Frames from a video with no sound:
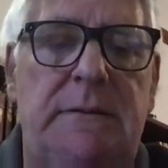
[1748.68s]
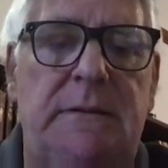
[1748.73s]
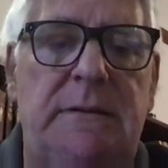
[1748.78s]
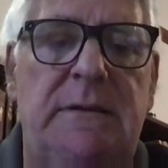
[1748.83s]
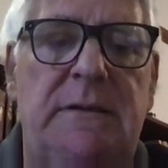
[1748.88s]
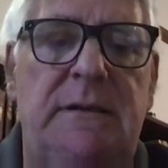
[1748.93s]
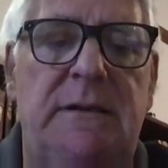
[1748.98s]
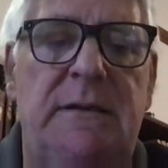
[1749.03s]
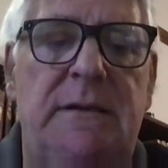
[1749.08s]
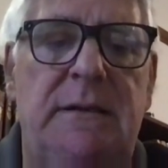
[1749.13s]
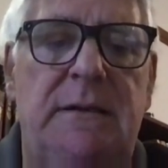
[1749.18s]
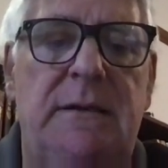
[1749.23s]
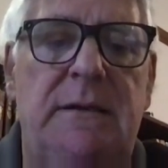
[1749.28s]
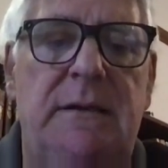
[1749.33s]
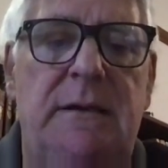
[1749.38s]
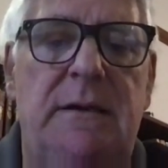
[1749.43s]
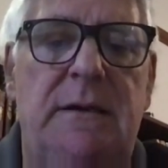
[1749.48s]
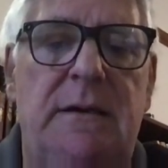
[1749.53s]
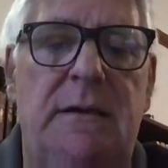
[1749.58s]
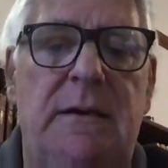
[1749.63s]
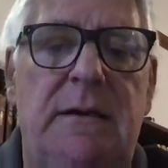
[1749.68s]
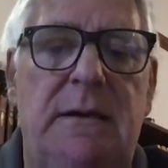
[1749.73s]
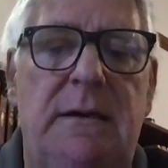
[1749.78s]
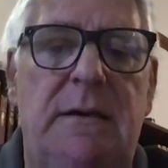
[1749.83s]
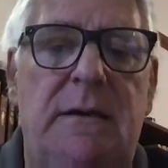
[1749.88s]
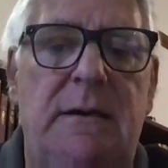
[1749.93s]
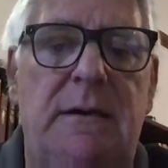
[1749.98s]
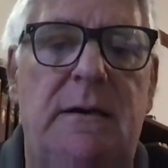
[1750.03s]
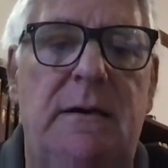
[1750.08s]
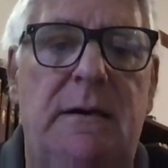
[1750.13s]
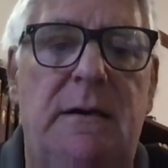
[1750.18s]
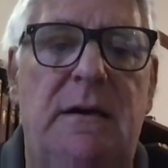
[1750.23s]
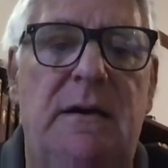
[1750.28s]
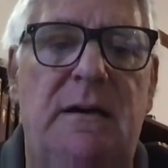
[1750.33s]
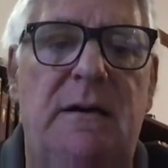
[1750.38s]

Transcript: Nobody speaks.